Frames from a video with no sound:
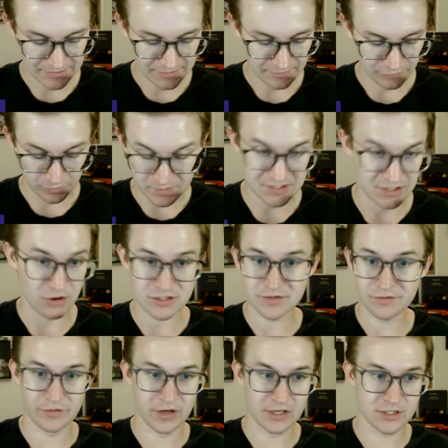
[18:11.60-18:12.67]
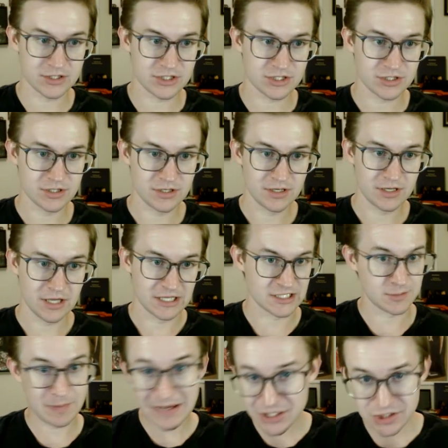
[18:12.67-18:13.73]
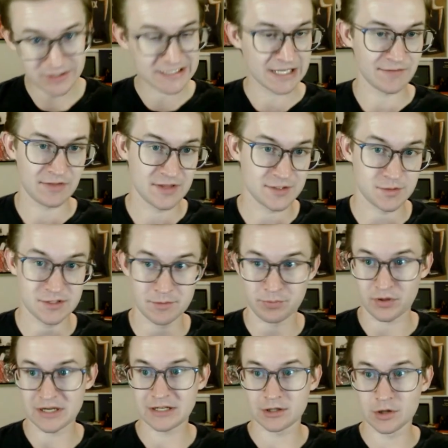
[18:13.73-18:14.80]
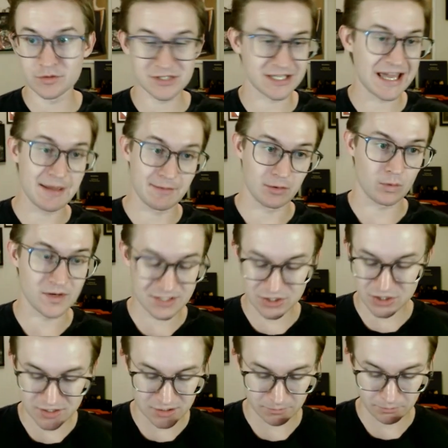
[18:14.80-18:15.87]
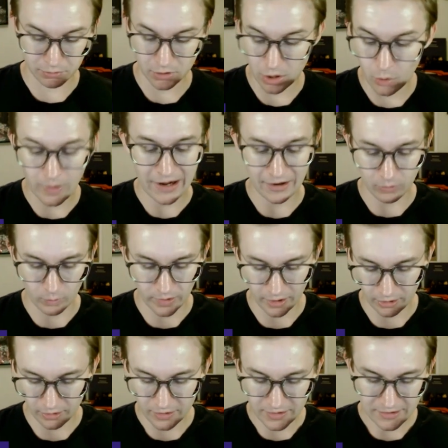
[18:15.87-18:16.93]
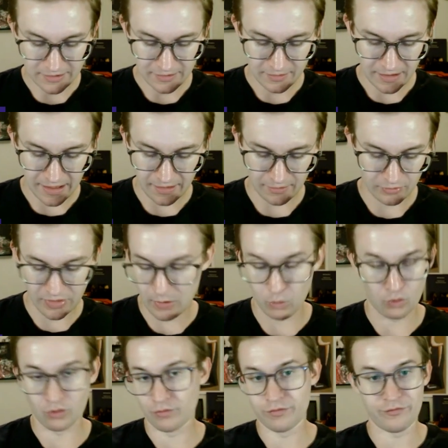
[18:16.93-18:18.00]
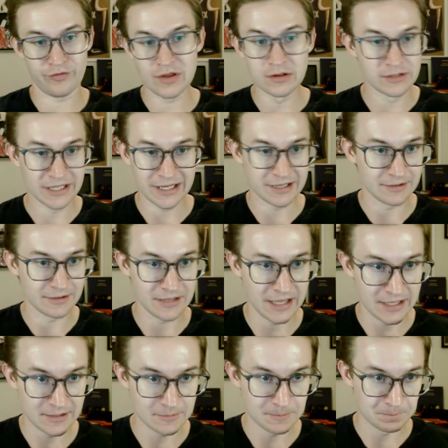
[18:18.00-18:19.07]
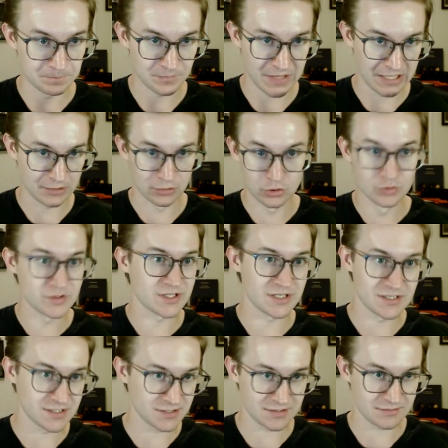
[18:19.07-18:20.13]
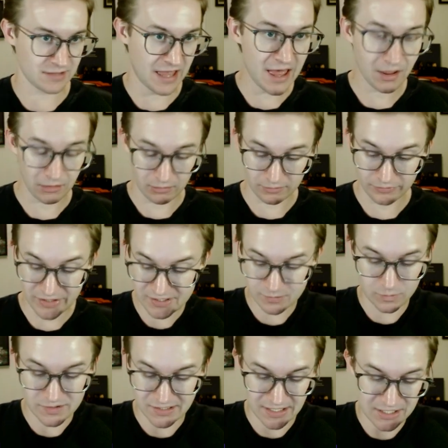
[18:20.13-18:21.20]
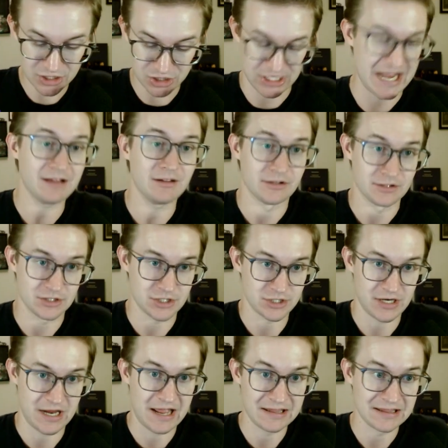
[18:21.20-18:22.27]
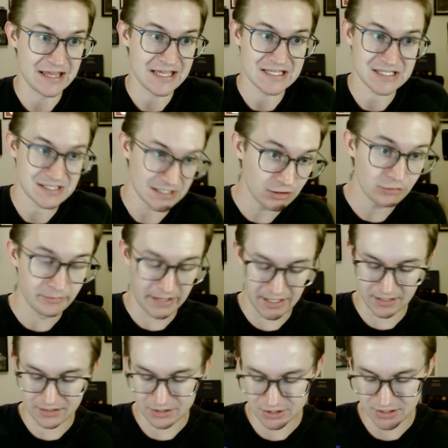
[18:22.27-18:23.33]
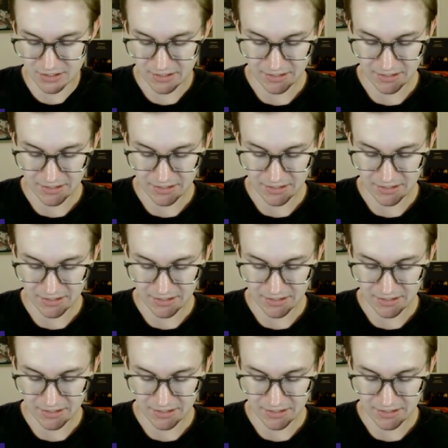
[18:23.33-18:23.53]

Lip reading: from start to finish, especially given this was a pretty close game, it wasn't just a blowout where they were feeling it and loose as hell. This was a challenge, and they still managed